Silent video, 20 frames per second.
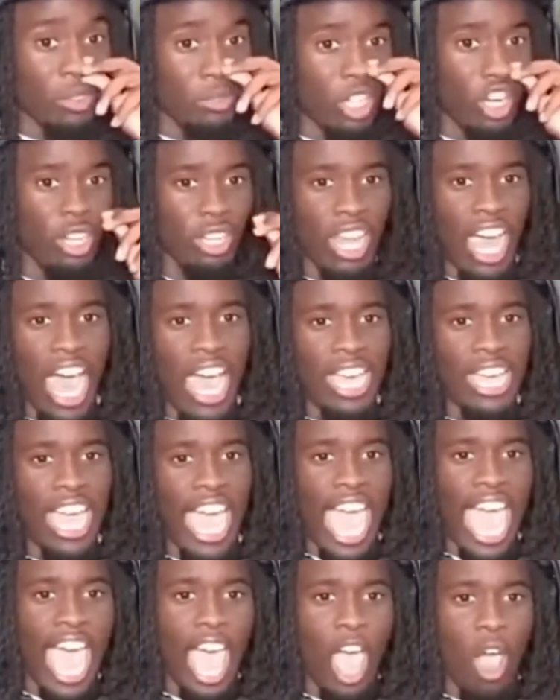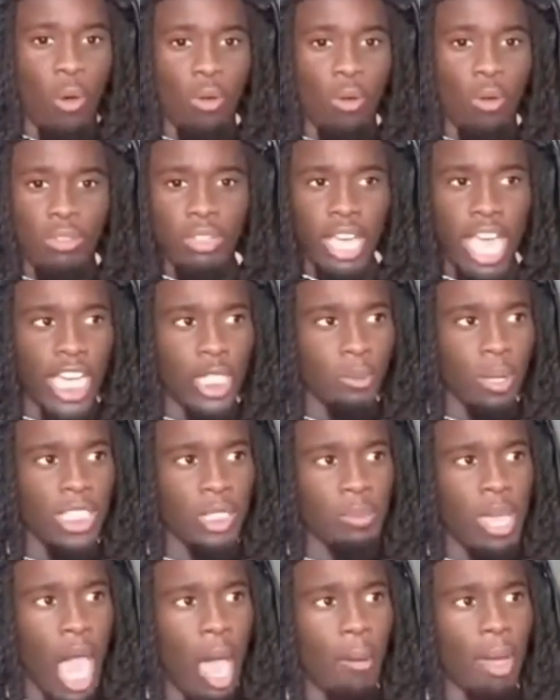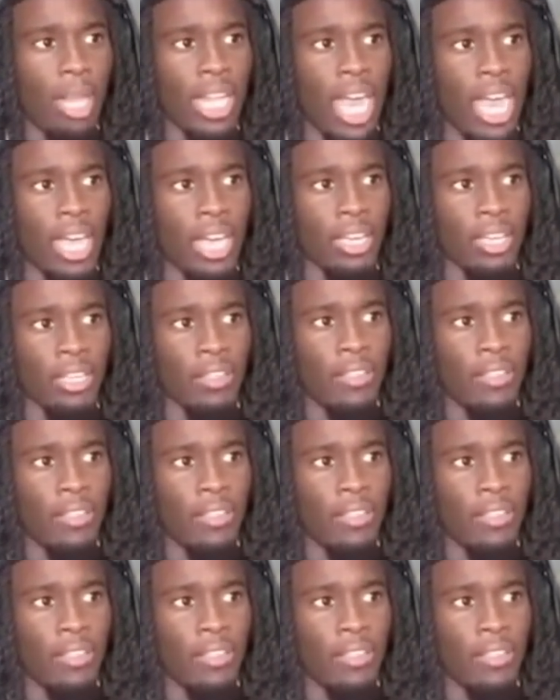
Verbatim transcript: You're lying? How? Explain to me how I'm lying.